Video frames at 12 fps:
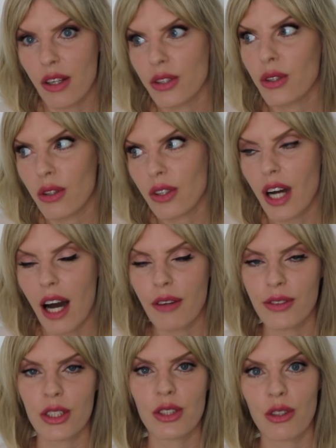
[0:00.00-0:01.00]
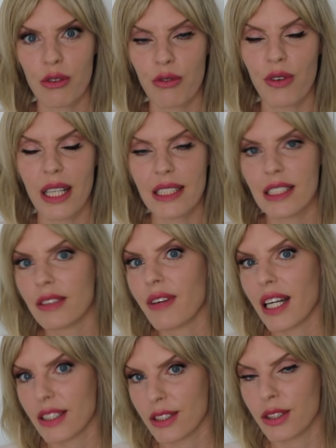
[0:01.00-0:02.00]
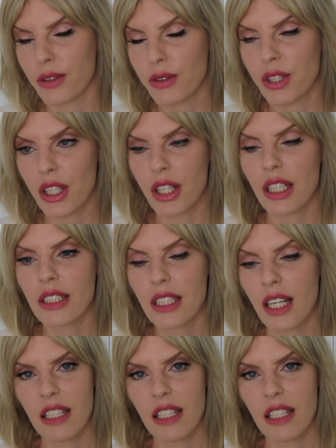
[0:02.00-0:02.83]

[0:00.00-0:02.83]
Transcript: you look after your friends that's so good